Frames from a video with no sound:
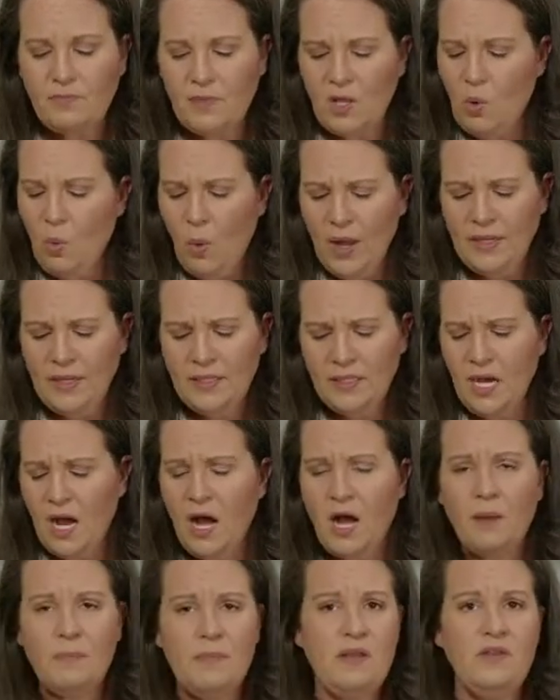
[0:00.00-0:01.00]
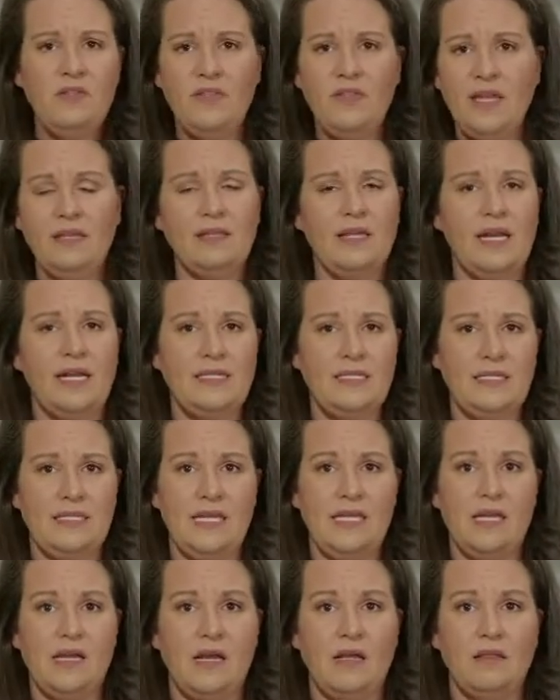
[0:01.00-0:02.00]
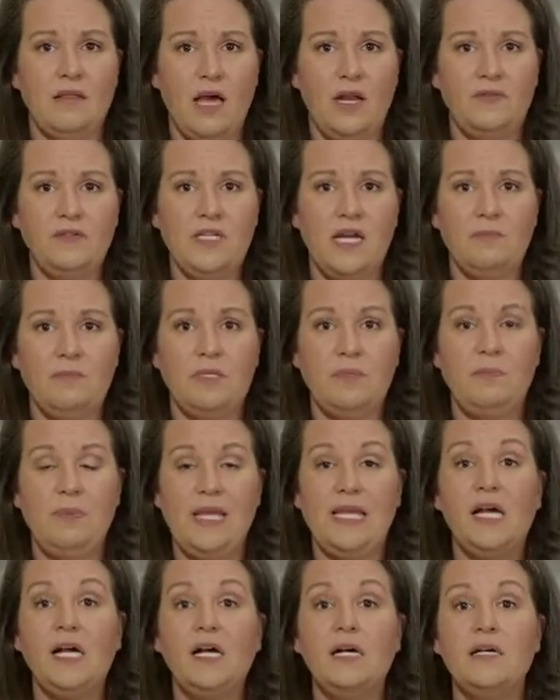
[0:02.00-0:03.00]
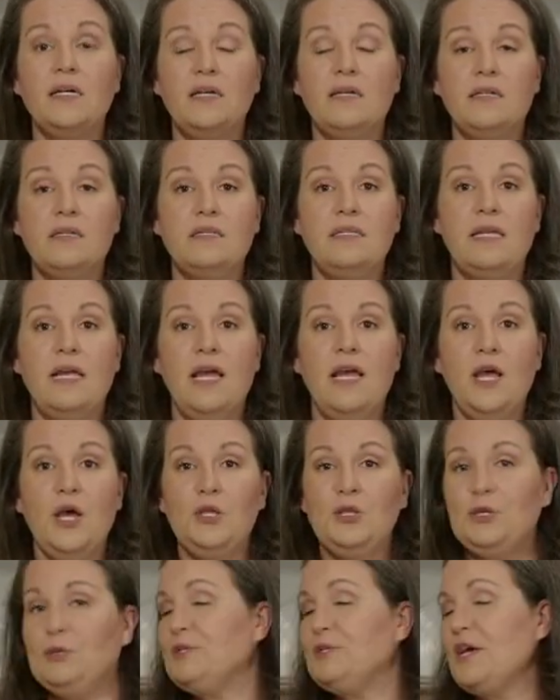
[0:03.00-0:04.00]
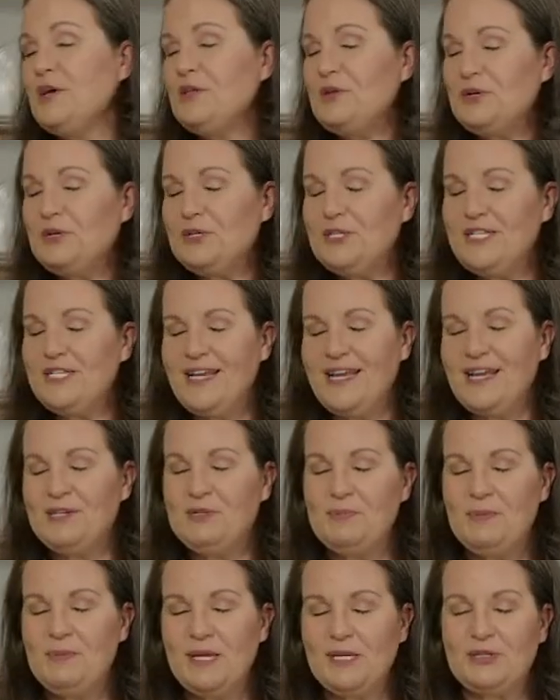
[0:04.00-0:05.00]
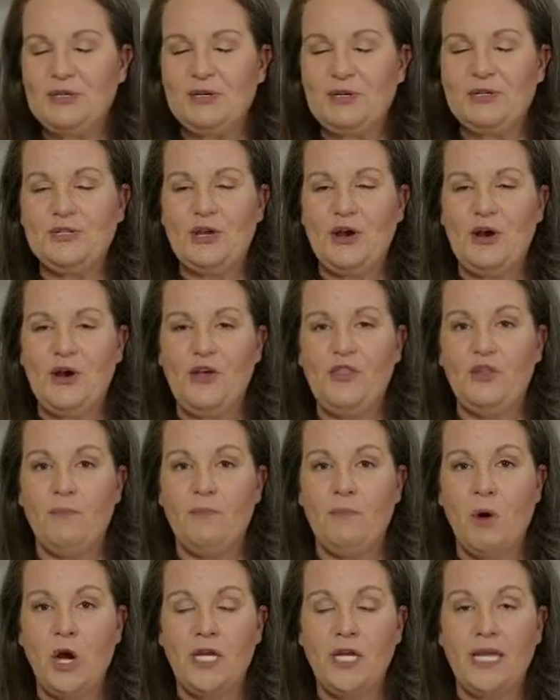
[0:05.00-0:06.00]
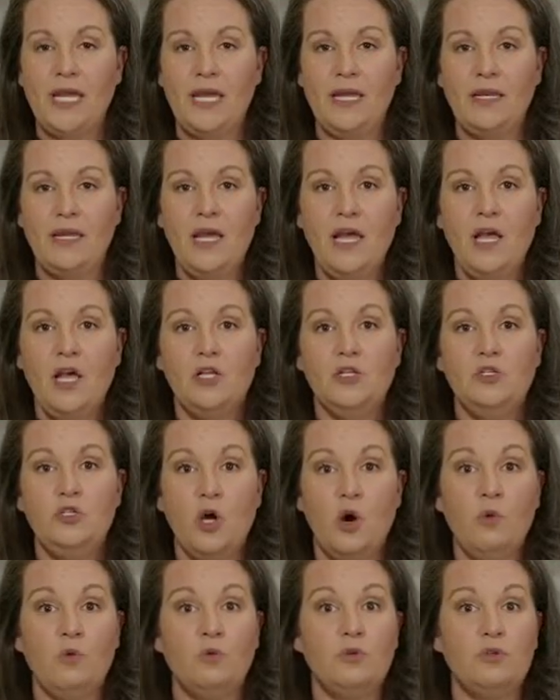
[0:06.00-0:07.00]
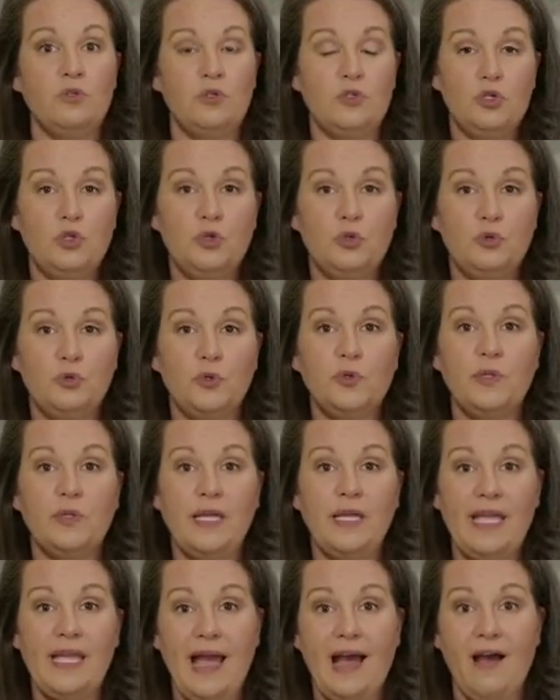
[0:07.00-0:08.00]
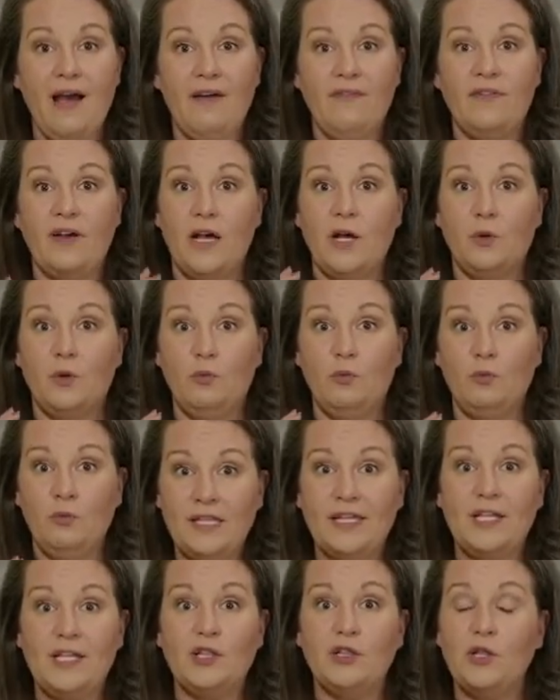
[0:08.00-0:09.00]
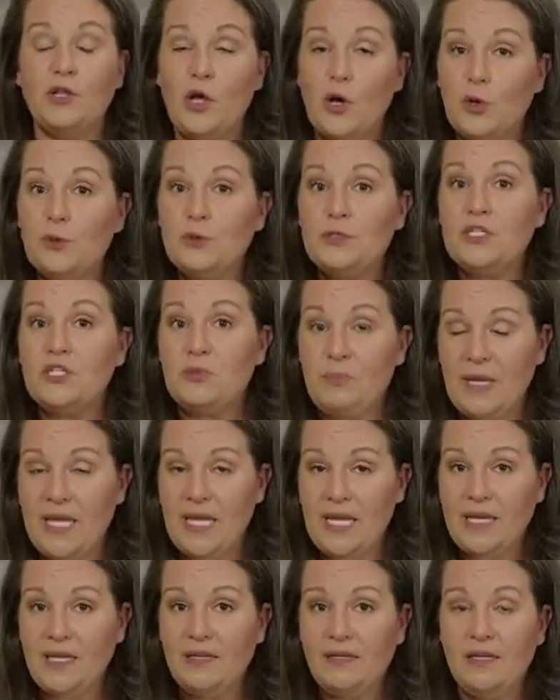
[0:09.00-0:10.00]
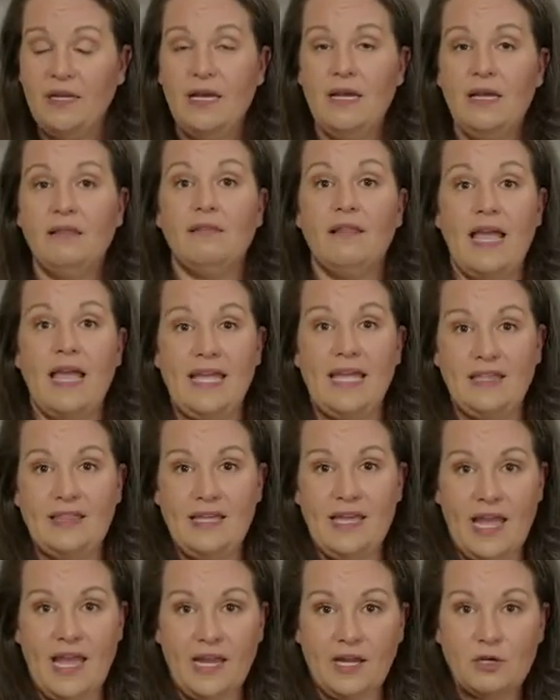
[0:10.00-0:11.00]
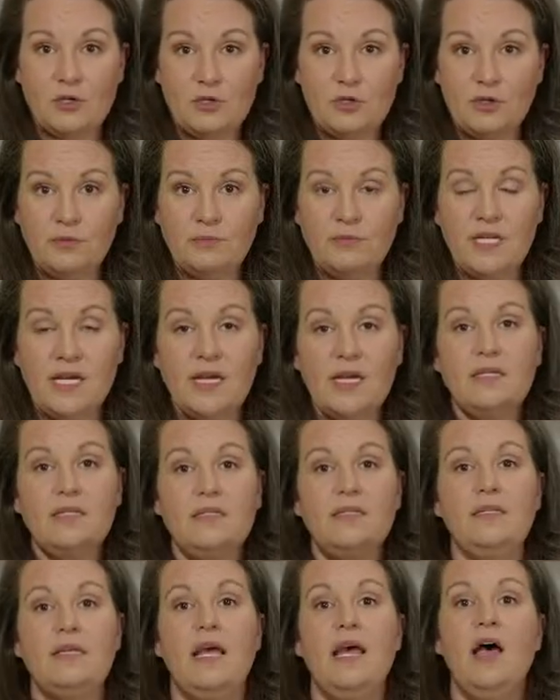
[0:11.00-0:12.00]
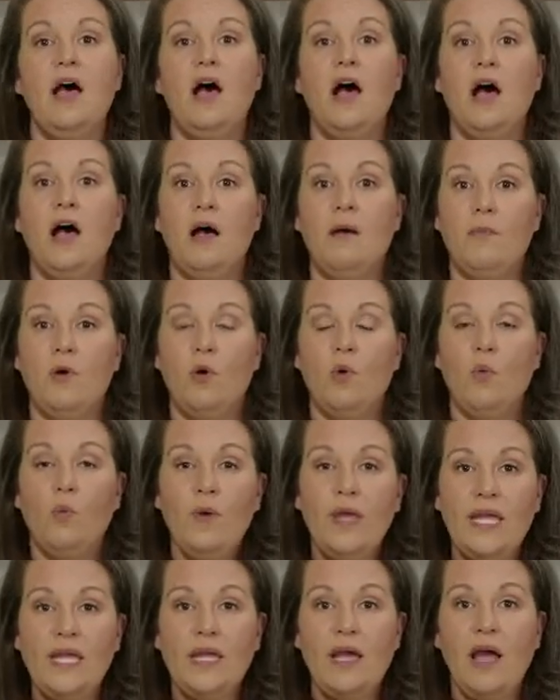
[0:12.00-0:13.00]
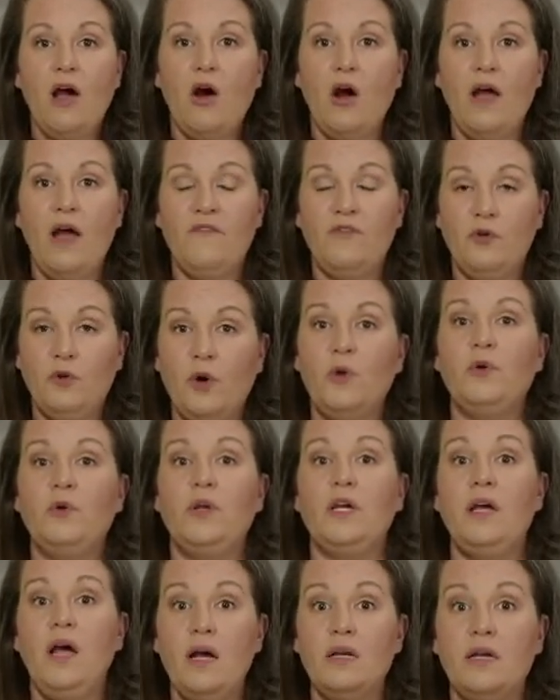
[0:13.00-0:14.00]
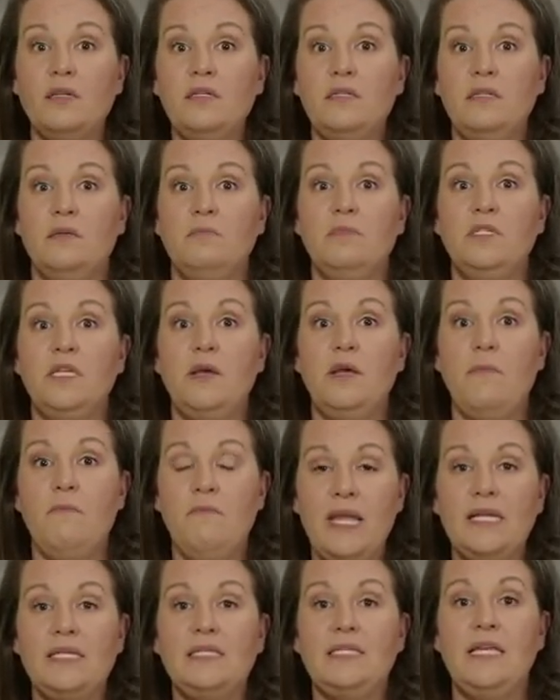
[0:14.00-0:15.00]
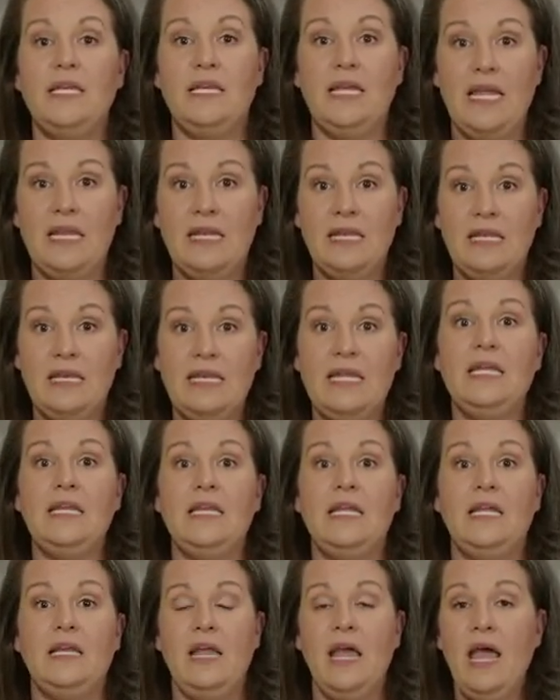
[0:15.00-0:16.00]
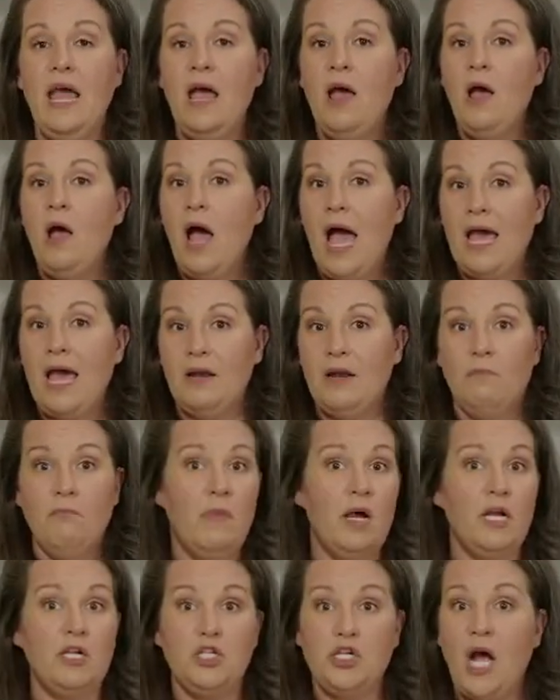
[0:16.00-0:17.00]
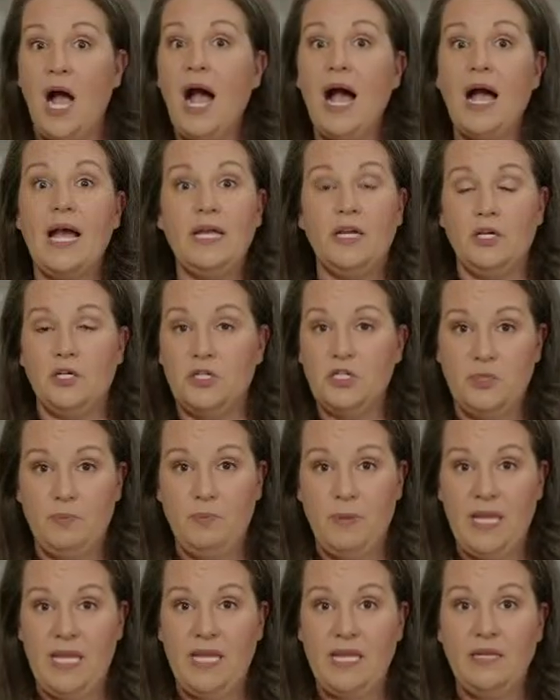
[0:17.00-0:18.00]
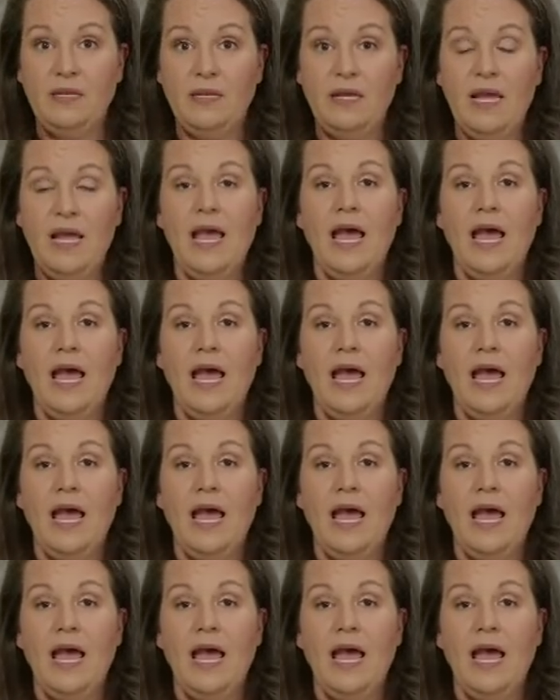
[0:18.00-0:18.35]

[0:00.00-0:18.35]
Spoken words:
One common thing that I see a lot of times, because those other stand mixers on the market don't truly have a really low speed like the Ankarsrum does, we have grown accustomed to mixing and kneading at a much higher speed.